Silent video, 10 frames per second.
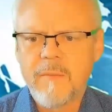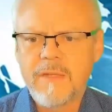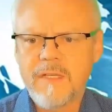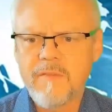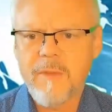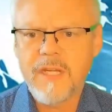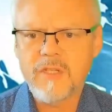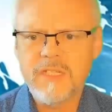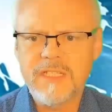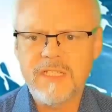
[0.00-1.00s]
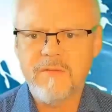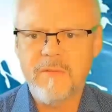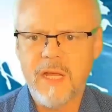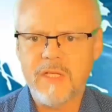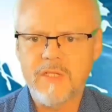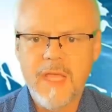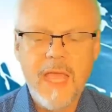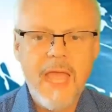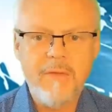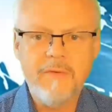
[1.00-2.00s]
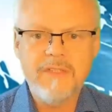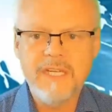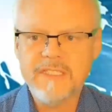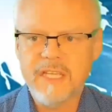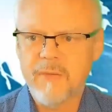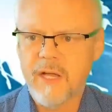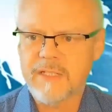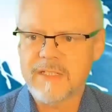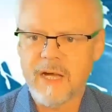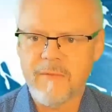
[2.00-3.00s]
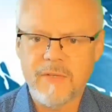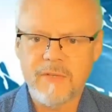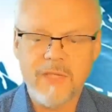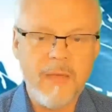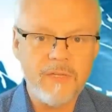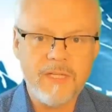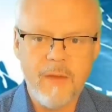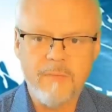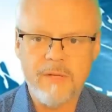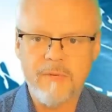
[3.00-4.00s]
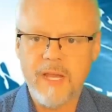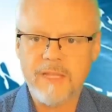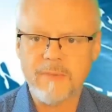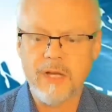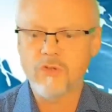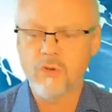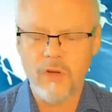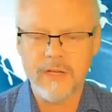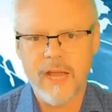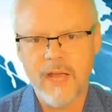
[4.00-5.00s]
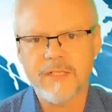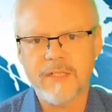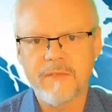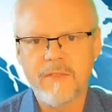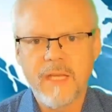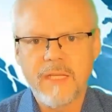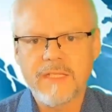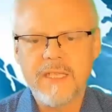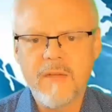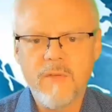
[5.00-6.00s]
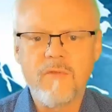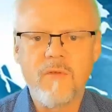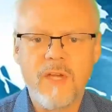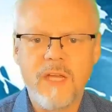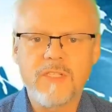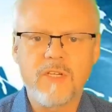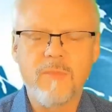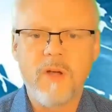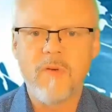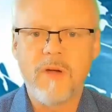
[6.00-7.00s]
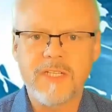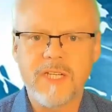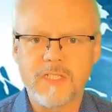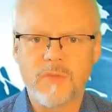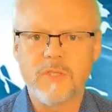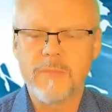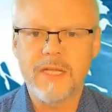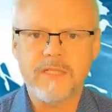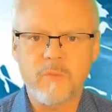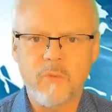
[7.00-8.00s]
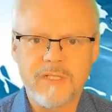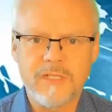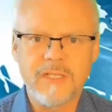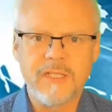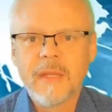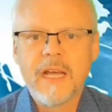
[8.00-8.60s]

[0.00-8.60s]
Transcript: Misinformation and disinformation, aimed at destabilising governments or damaging company brands by controlling the narrative. This is aimed at fueling social polarisation, which can be exploited.